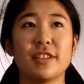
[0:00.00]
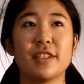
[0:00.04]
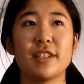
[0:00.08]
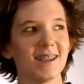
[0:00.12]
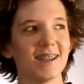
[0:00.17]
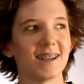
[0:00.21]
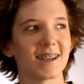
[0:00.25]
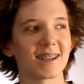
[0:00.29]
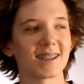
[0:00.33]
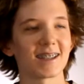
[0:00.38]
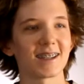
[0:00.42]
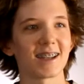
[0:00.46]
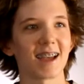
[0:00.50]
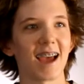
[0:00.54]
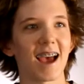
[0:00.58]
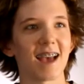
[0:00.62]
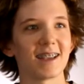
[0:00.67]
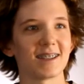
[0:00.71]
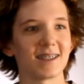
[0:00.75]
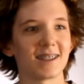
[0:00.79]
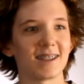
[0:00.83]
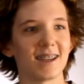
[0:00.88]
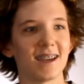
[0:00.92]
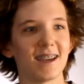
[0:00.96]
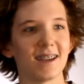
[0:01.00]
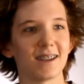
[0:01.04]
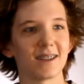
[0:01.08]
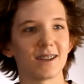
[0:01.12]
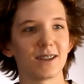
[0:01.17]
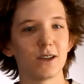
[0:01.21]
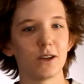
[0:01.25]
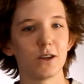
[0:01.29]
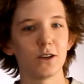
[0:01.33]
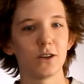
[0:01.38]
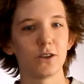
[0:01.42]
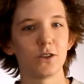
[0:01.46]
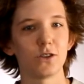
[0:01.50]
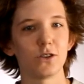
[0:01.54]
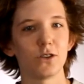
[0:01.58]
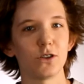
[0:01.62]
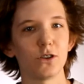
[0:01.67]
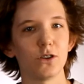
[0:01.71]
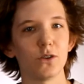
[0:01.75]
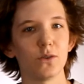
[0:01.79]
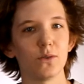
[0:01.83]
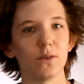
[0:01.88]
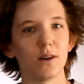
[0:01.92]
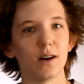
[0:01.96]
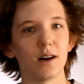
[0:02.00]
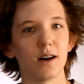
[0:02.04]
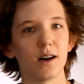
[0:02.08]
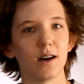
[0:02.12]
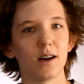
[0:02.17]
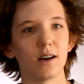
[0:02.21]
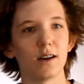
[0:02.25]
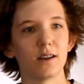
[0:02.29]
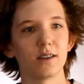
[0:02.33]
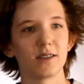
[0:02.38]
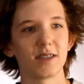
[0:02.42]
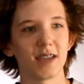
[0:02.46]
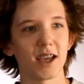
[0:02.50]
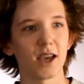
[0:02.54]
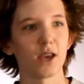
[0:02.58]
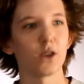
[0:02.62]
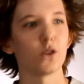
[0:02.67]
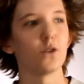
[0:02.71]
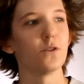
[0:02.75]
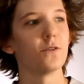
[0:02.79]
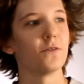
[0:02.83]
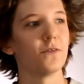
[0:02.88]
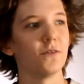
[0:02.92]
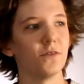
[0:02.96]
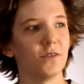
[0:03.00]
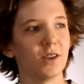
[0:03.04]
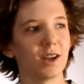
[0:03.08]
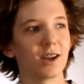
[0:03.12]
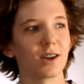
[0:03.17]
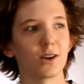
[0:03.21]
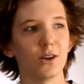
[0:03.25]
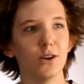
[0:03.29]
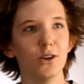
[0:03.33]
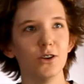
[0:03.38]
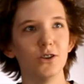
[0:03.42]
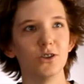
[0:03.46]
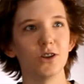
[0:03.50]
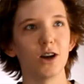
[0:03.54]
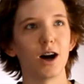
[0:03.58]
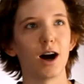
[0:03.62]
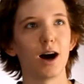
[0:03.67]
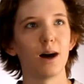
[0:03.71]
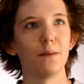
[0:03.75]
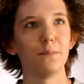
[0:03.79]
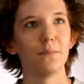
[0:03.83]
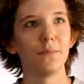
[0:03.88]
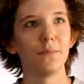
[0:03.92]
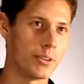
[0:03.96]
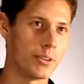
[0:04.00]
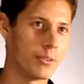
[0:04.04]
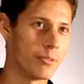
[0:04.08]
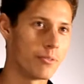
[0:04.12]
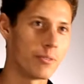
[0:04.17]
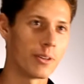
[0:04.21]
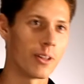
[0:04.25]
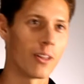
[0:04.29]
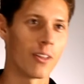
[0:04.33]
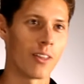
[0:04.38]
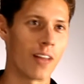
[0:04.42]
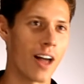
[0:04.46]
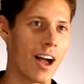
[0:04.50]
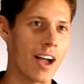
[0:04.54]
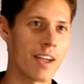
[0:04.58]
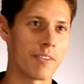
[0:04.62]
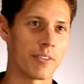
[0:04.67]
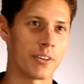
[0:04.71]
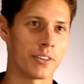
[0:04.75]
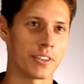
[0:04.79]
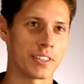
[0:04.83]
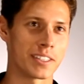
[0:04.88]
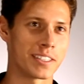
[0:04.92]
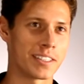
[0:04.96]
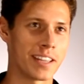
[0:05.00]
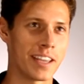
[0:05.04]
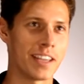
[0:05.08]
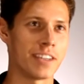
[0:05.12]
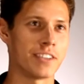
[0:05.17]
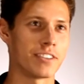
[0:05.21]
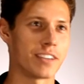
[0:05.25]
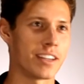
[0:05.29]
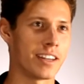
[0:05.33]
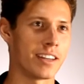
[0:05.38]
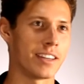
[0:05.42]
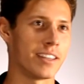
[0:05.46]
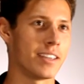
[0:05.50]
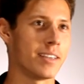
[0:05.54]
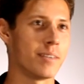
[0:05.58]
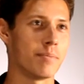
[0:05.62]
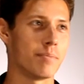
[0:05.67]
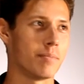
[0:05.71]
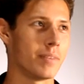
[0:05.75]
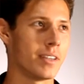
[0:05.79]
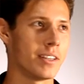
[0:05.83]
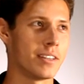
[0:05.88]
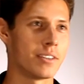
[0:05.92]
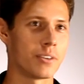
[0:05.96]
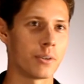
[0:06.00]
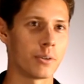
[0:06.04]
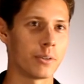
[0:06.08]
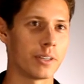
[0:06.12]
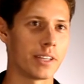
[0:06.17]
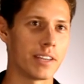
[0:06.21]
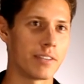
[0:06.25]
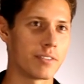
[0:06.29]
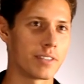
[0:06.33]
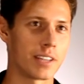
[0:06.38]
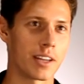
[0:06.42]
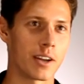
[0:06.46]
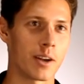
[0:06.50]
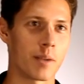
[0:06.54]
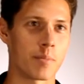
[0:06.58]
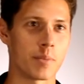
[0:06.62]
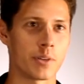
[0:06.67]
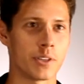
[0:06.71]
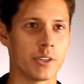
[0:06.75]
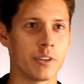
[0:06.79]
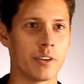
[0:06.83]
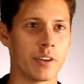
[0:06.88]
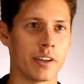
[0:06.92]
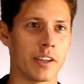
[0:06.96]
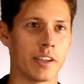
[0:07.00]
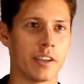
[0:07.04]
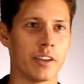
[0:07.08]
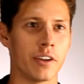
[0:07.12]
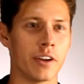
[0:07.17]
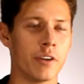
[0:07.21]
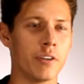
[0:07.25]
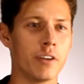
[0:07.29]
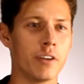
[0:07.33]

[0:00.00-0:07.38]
He doesn't hesitate to tell you if you've done a good job. feel alive on the stage, and he totally gives that opportunity, you know?